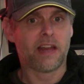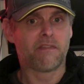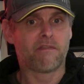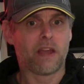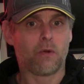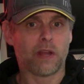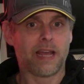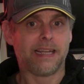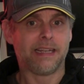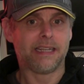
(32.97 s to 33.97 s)
a failed
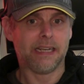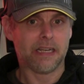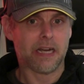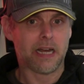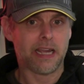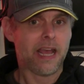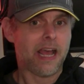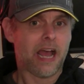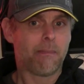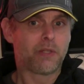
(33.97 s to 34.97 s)
LED die,
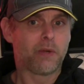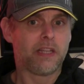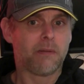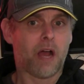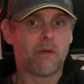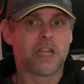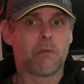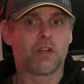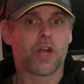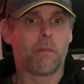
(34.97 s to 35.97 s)
and between them I was
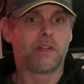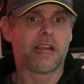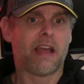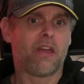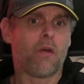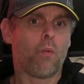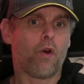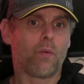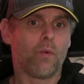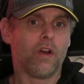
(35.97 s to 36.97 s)
able to cobble together
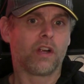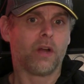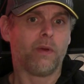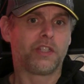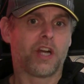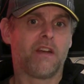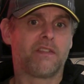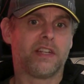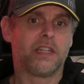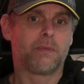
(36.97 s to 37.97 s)
one worker which I
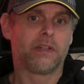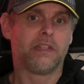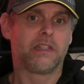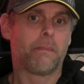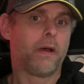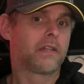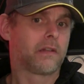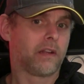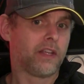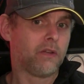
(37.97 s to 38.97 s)
have since put into
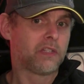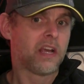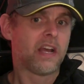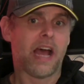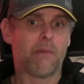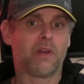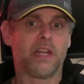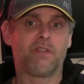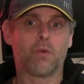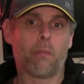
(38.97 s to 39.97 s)
personal use and will
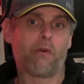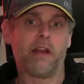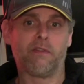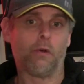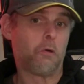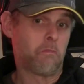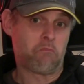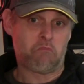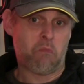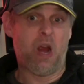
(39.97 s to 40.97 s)
leave to operate for
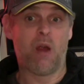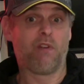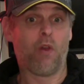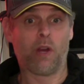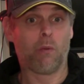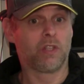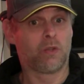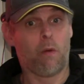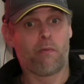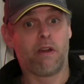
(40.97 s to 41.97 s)
however long it wants
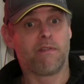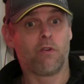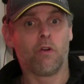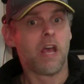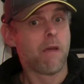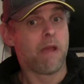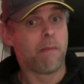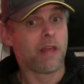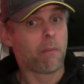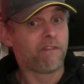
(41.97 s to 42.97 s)
to operate for.
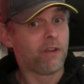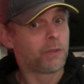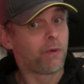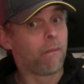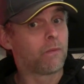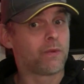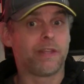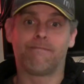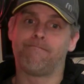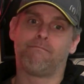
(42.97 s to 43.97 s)
Maybe there'll be future problems
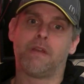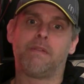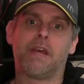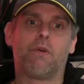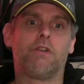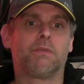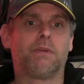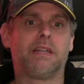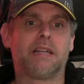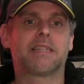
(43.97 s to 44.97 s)
with it, maybe there won't,
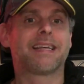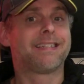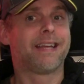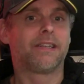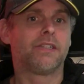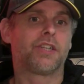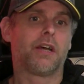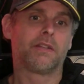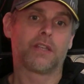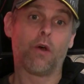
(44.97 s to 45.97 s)
but it has a second
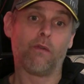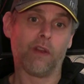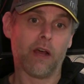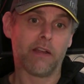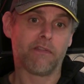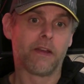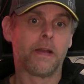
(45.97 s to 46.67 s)
chance of life.